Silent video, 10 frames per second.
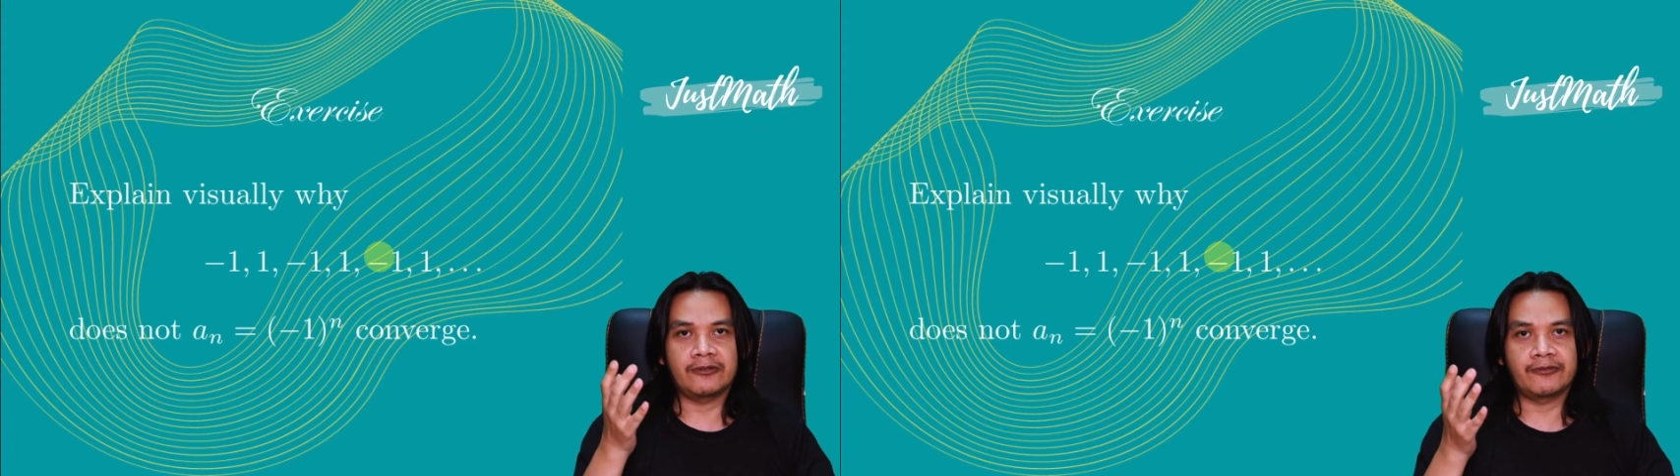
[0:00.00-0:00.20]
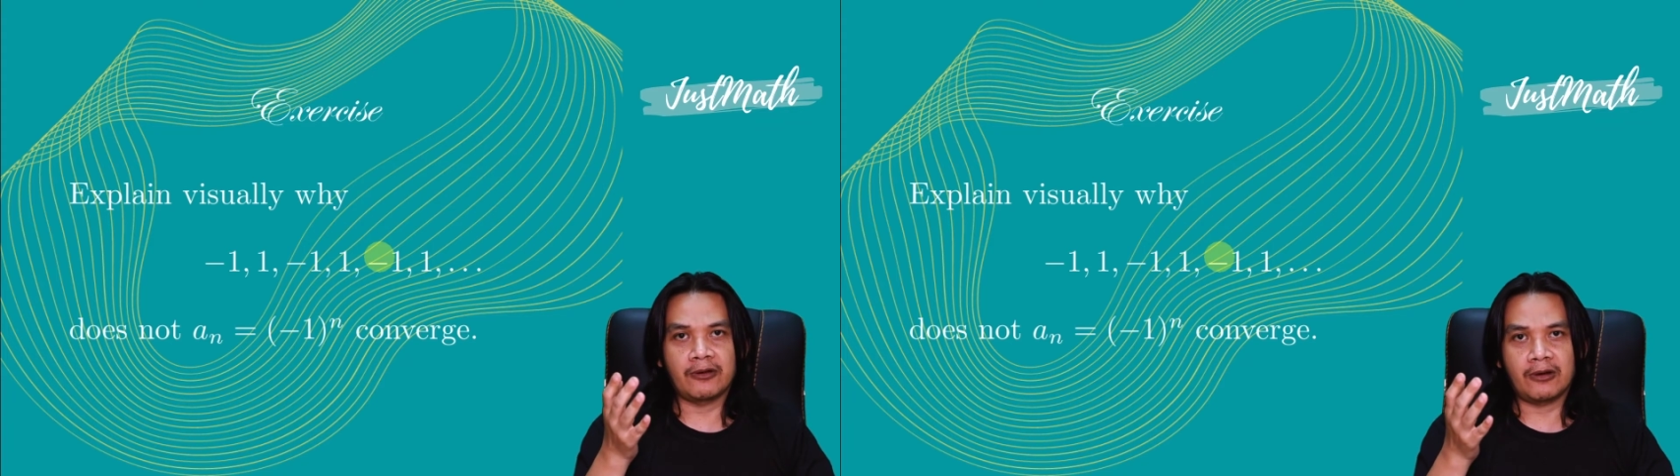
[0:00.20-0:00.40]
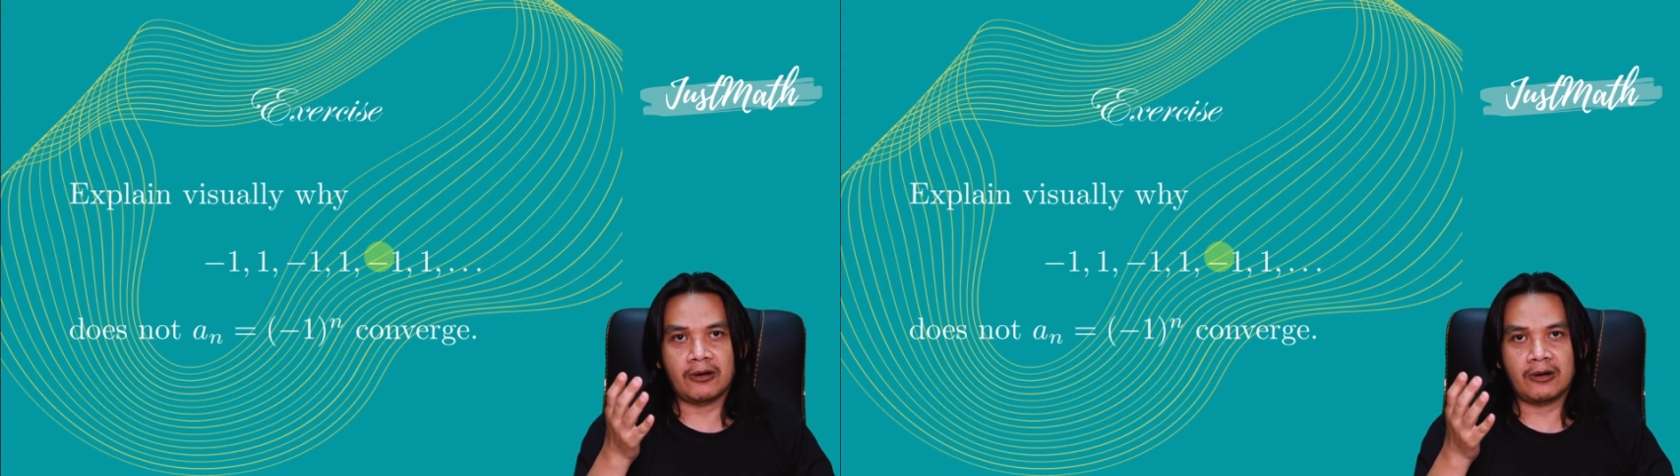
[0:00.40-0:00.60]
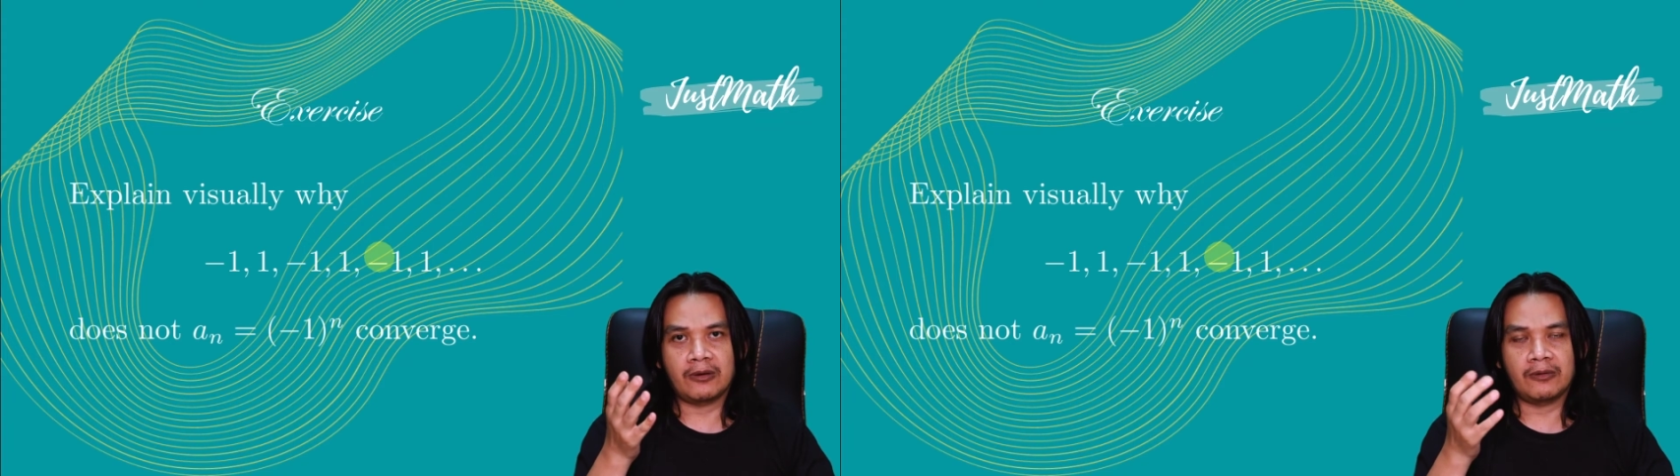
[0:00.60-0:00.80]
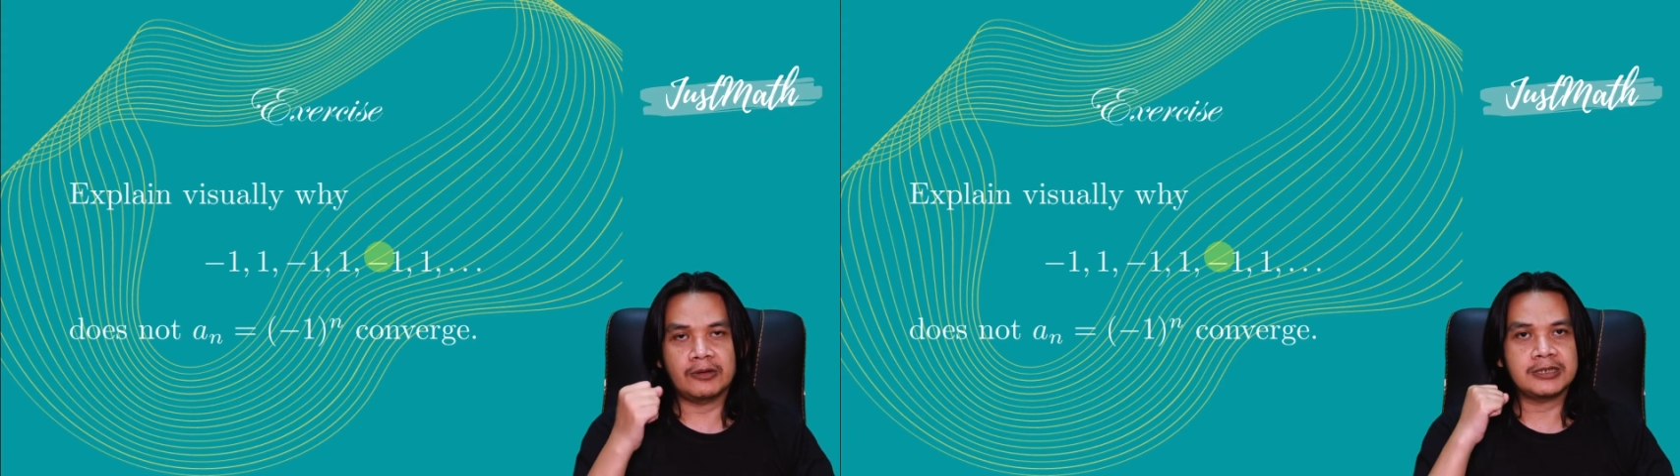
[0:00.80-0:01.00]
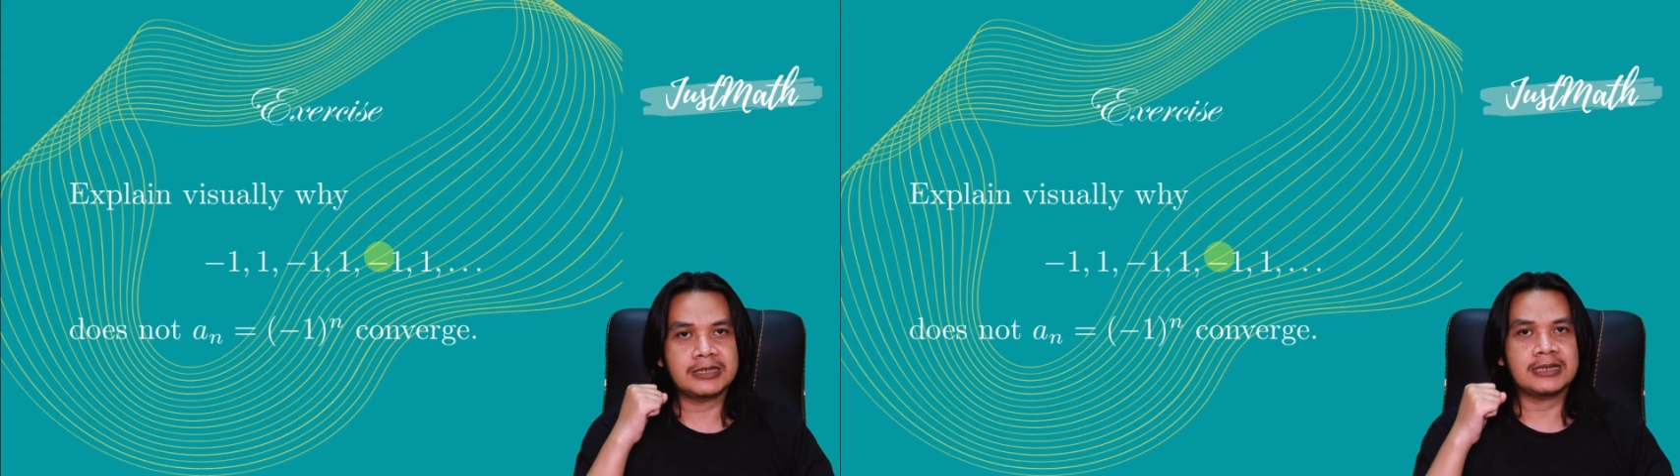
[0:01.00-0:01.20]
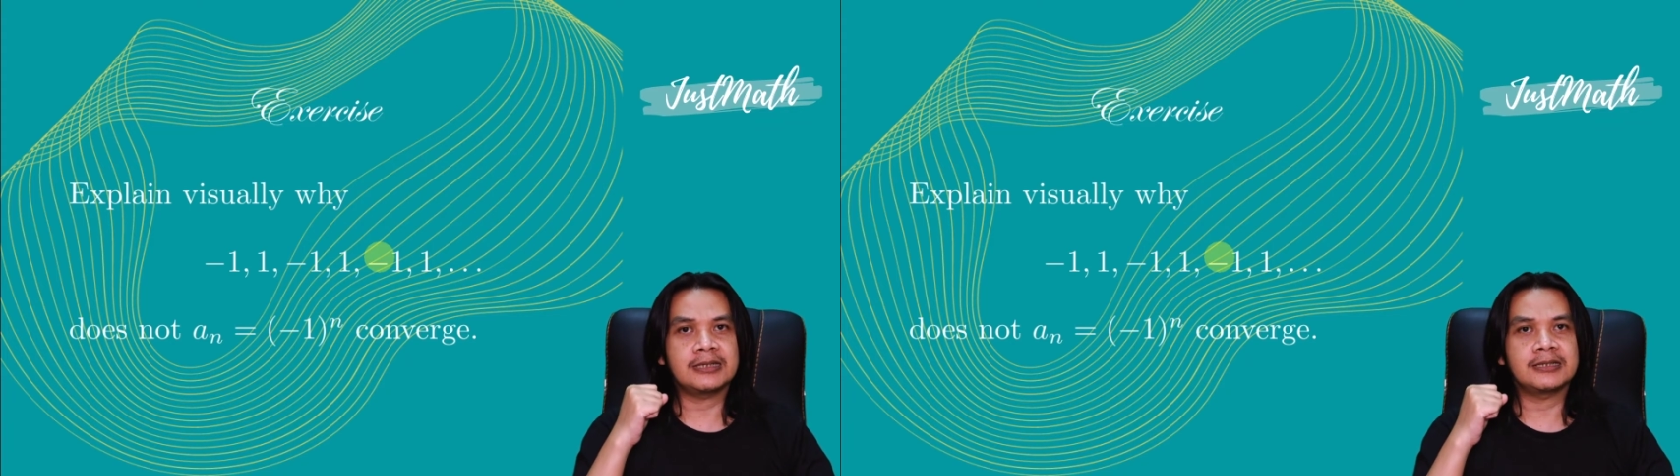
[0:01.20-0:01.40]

for watching.